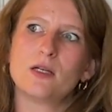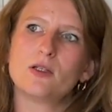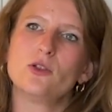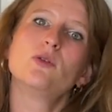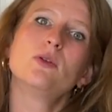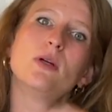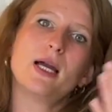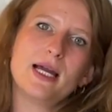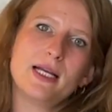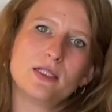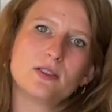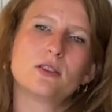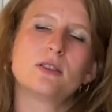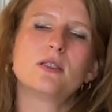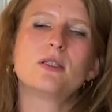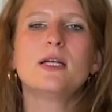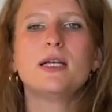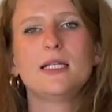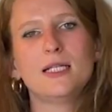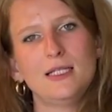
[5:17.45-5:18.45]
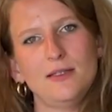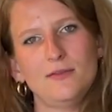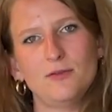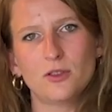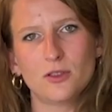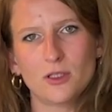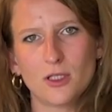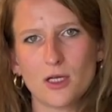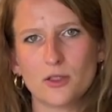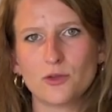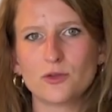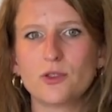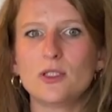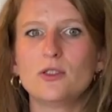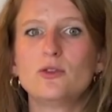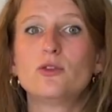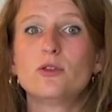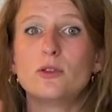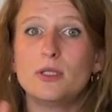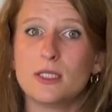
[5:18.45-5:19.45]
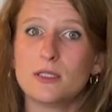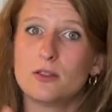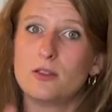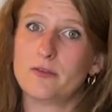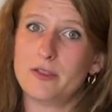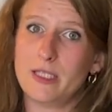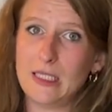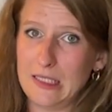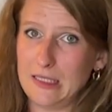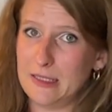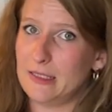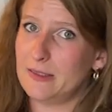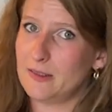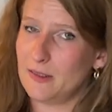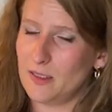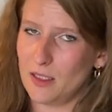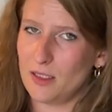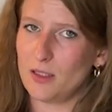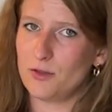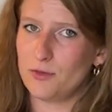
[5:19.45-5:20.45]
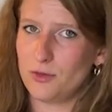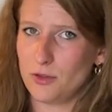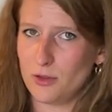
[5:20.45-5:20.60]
you enter and leave the country during the validity of